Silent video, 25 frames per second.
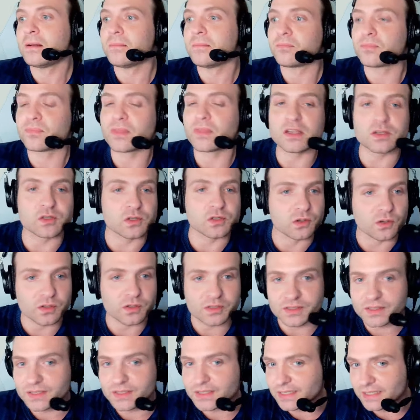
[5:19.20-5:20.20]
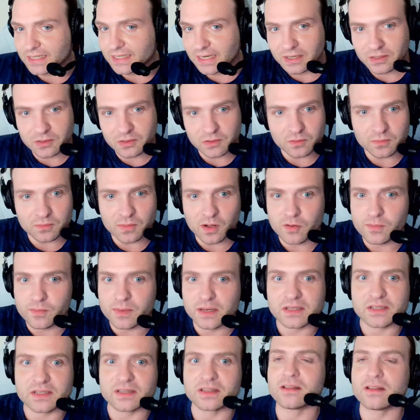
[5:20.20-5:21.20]
There's not a single
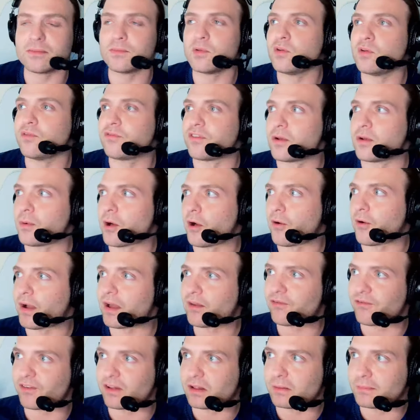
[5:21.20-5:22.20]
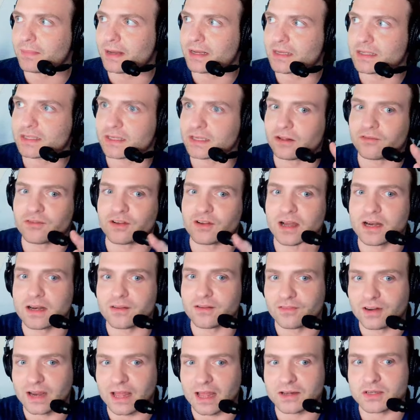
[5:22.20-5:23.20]
moment in the movie where I felt myself kind
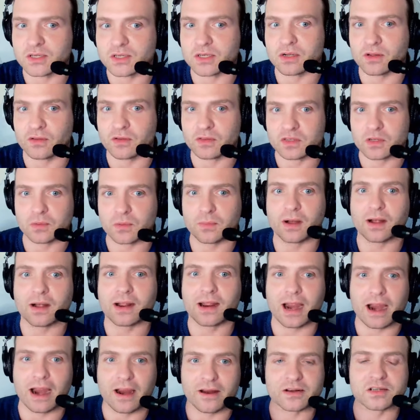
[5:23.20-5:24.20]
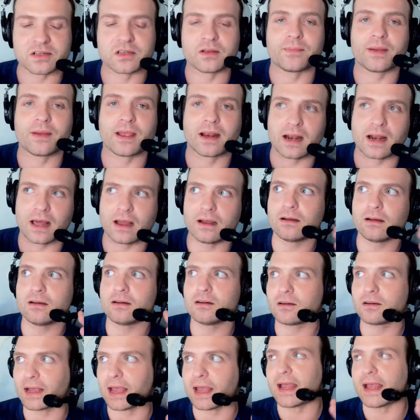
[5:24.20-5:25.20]
of latching onto one character, being like, oh,
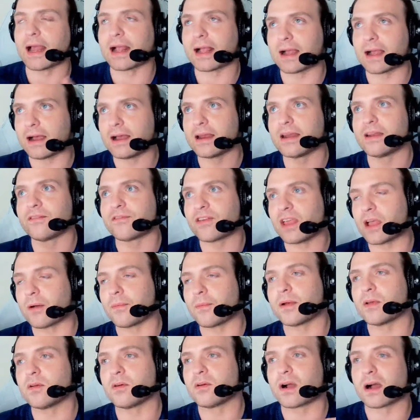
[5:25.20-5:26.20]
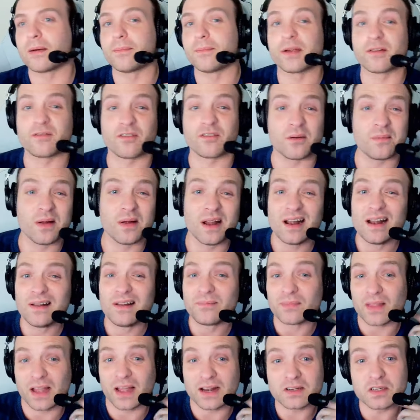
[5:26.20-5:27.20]
okay, I kind of get where you're coming from.
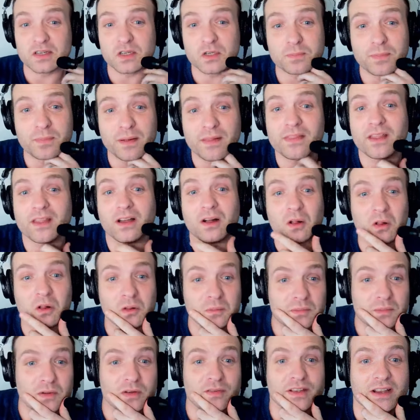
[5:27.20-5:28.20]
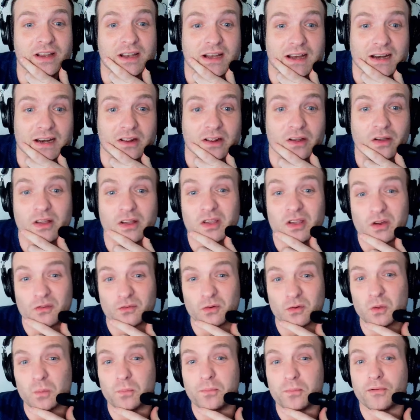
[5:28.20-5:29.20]
I just spent the whole movie kind of going, you're
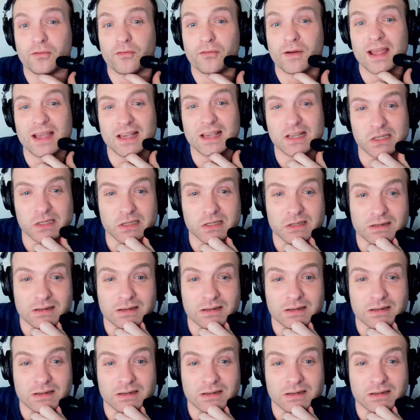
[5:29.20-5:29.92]
all pricks.